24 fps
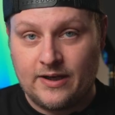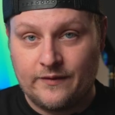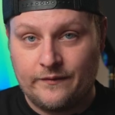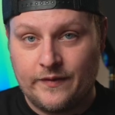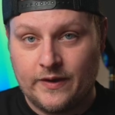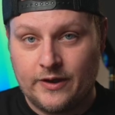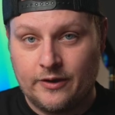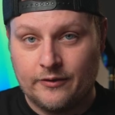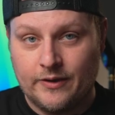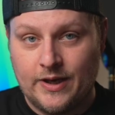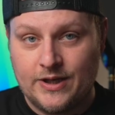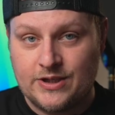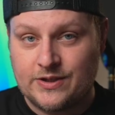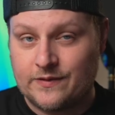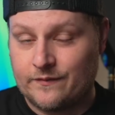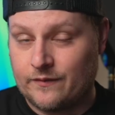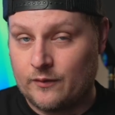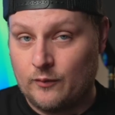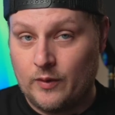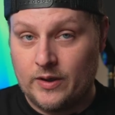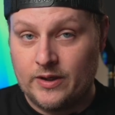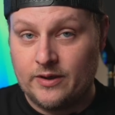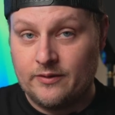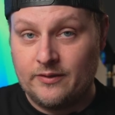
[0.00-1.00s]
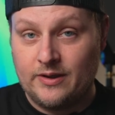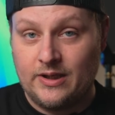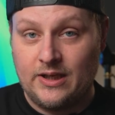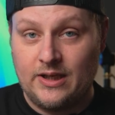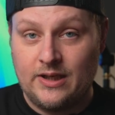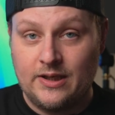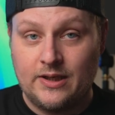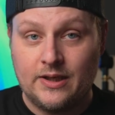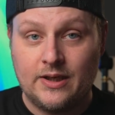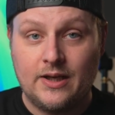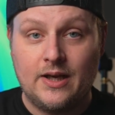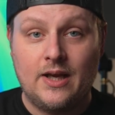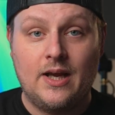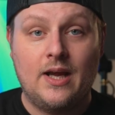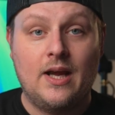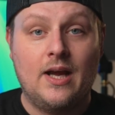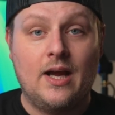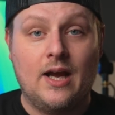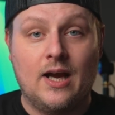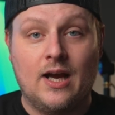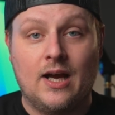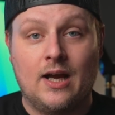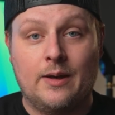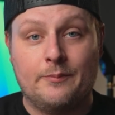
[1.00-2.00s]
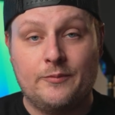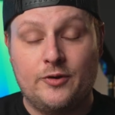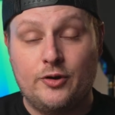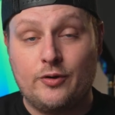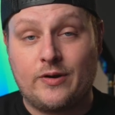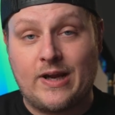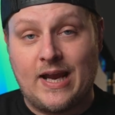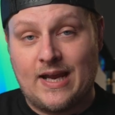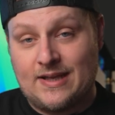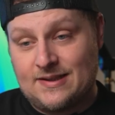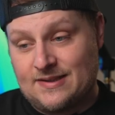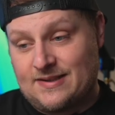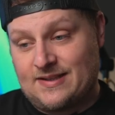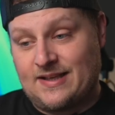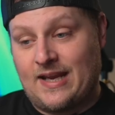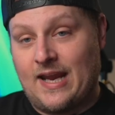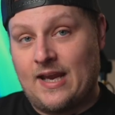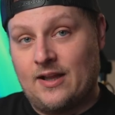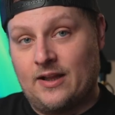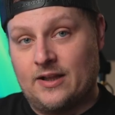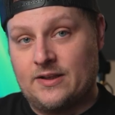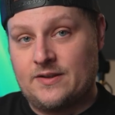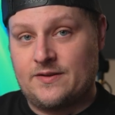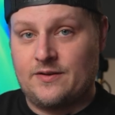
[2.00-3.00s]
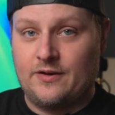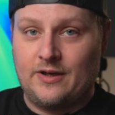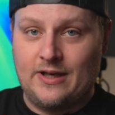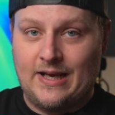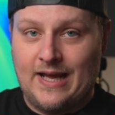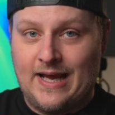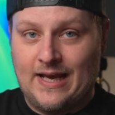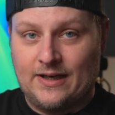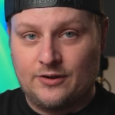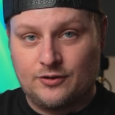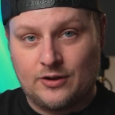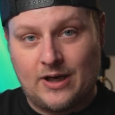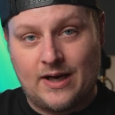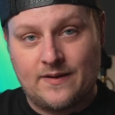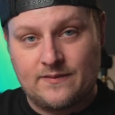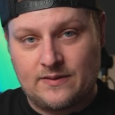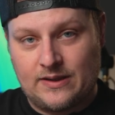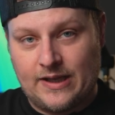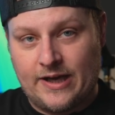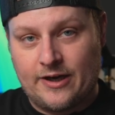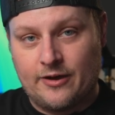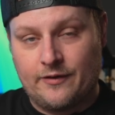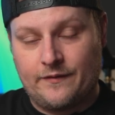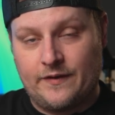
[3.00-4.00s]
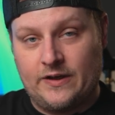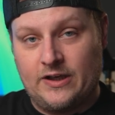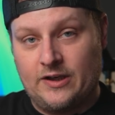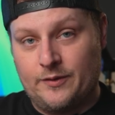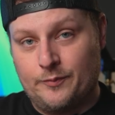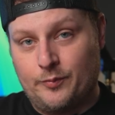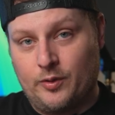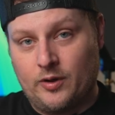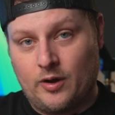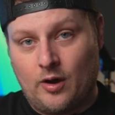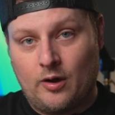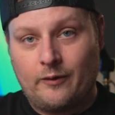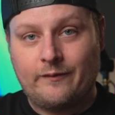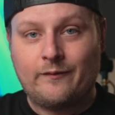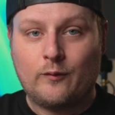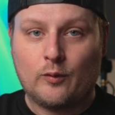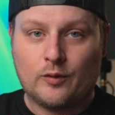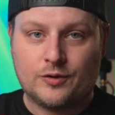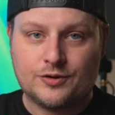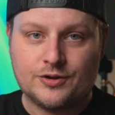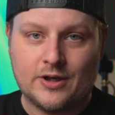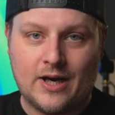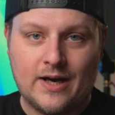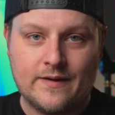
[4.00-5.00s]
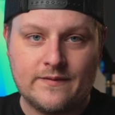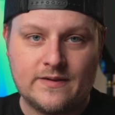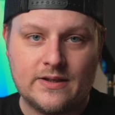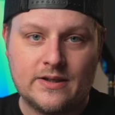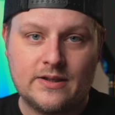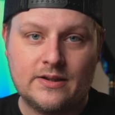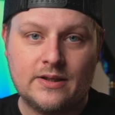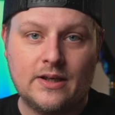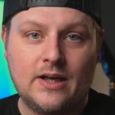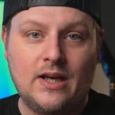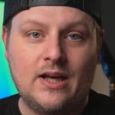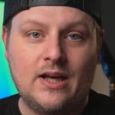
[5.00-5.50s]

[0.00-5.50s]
configuration for what you need. Um, you can scale it so you could add drives later if you didn't put all four drives in.